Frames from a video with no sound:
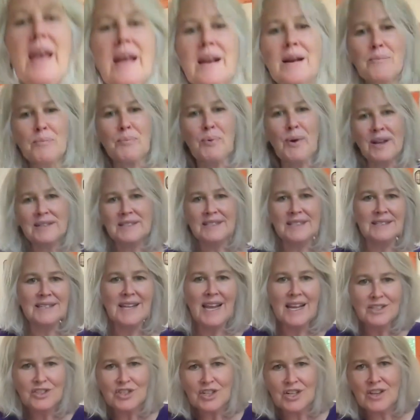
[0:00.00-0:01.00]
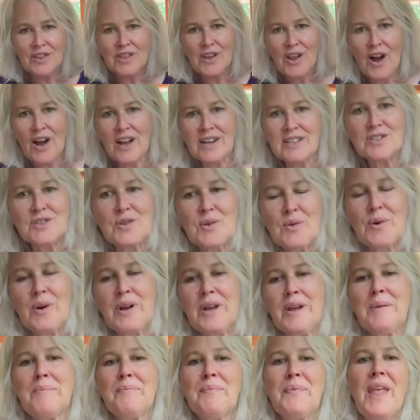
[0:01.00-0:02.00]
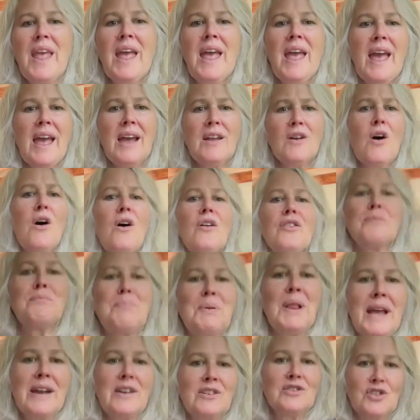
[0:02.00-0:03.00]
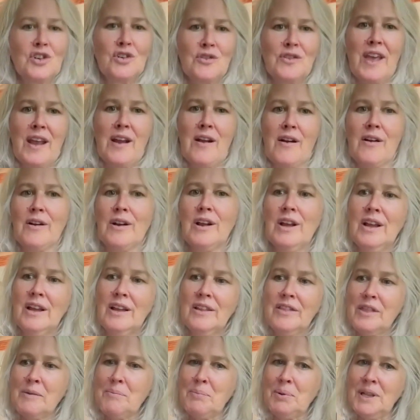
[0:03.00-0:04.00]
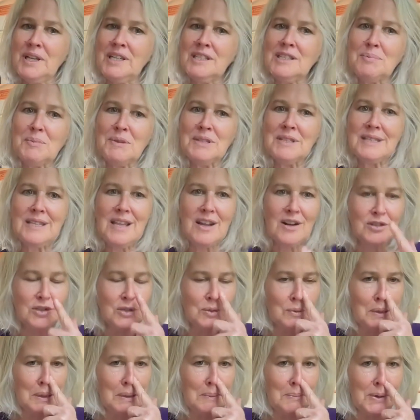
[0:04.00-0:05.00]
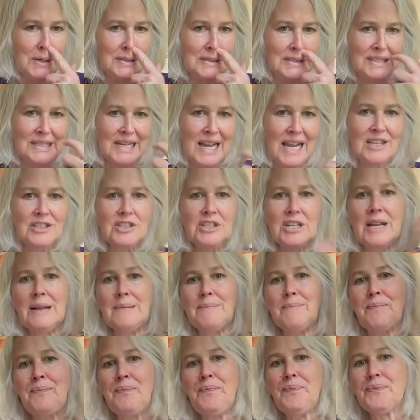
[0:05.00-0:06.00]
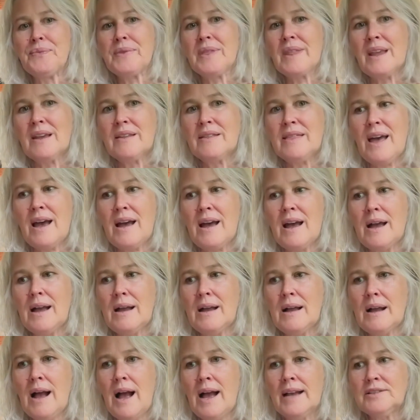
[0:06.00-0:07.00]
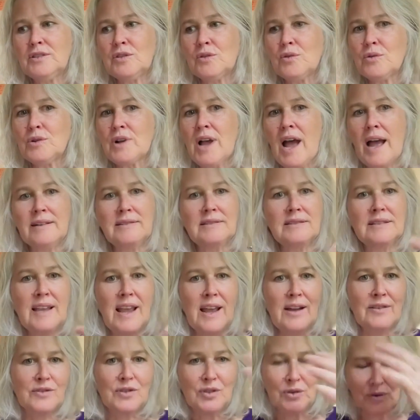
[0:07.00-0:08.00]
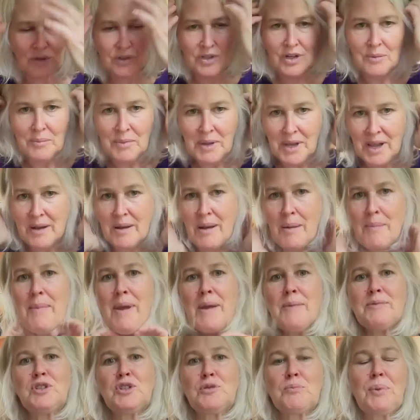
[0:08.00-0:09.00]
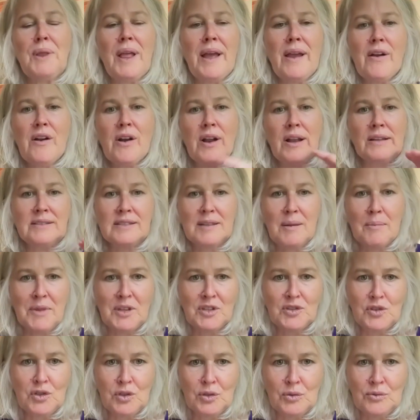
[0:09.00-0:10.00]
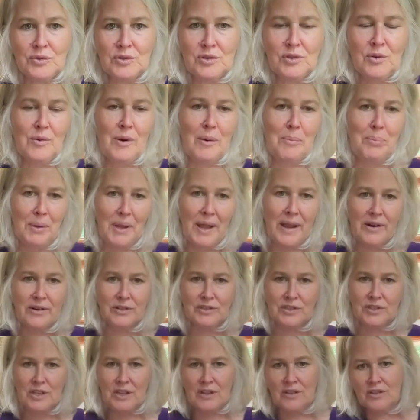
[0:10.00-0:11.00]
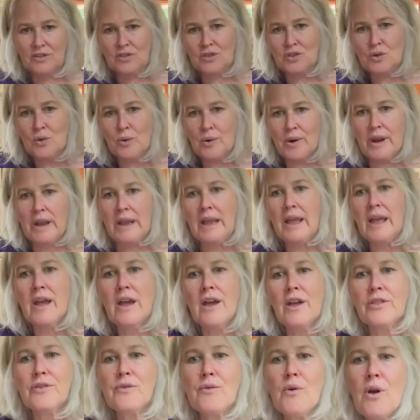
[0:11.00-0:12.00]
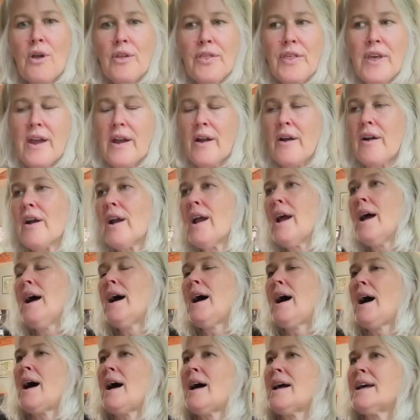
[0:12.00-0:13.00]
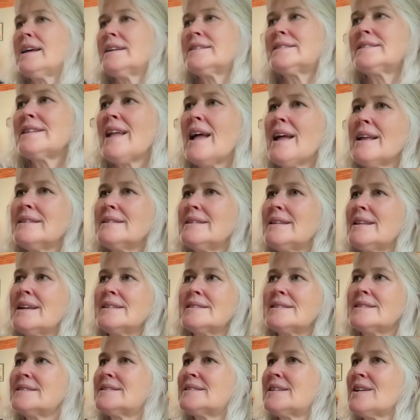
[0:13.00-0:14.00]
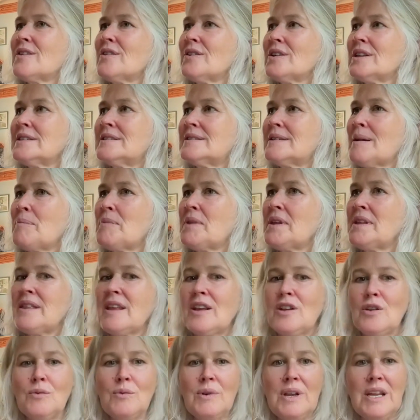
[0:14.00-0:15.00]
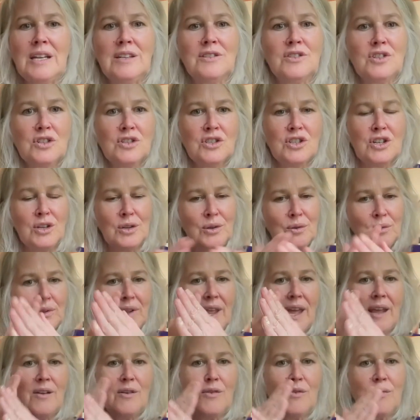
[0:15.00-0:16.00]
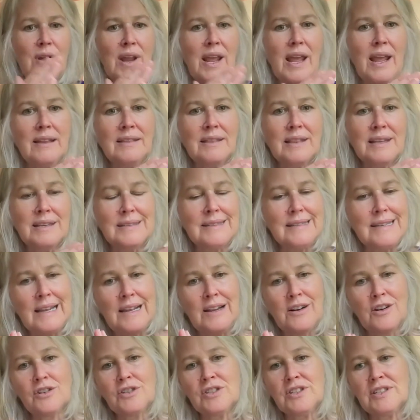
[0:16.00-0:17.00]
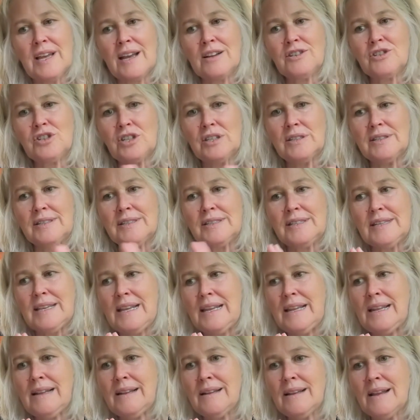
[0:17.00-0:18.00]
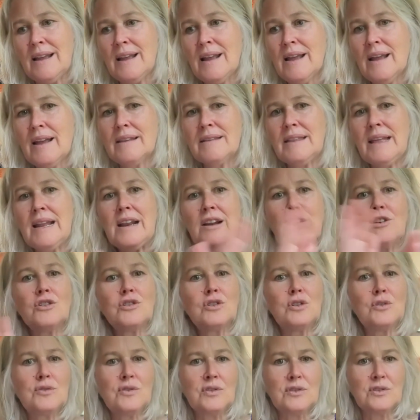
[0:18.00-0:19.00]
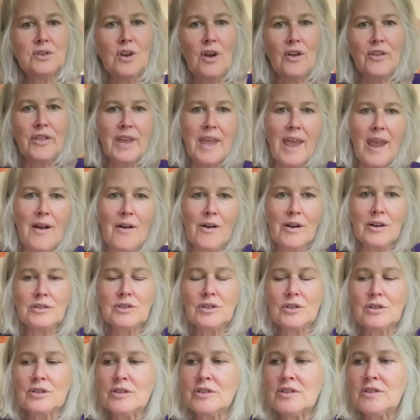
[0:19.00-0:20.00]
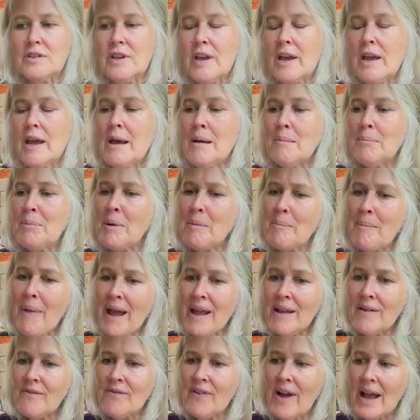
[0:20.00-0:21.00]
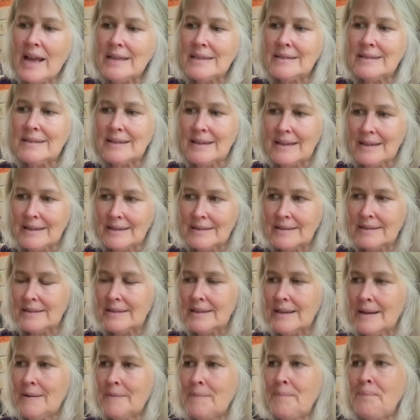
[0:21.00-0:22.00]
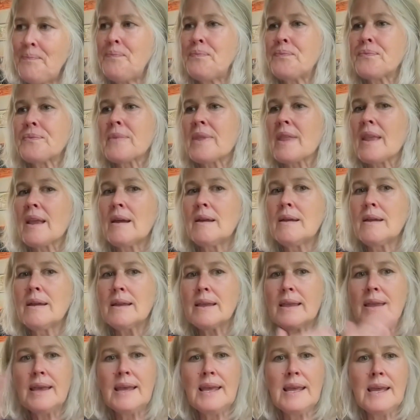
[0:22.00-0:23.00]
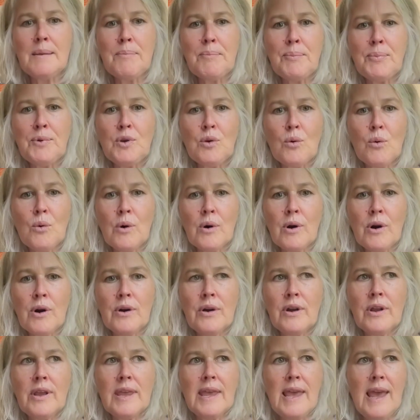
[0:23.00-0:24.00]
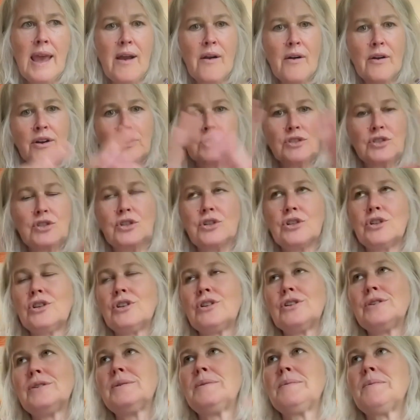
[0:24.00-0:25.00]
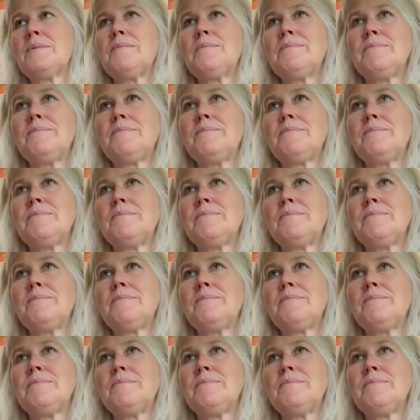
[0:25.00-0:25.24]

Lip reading: and a presentation in the auditorium, and all the players are there. The policeman's there doing a presentation. The high school guidance counselor is going to be a major player, and some of the students who are players in the story, they're all there. It's not necessarily something that you need to do, like create this intersection scene that introduces all the characters. But my advice is keep your character